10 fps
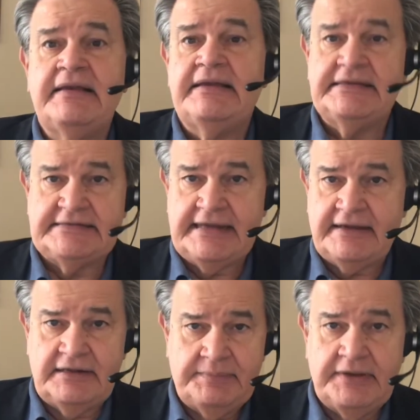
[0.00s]
is not
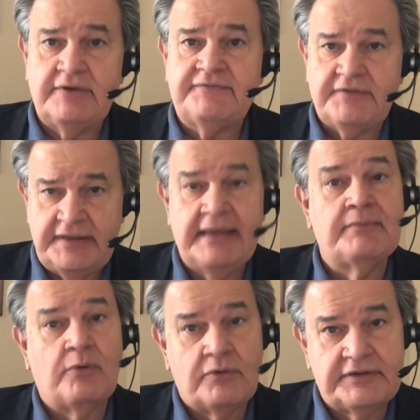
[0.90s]
going to be good for
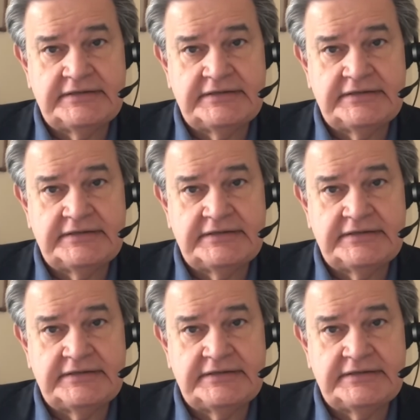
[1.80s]
them or the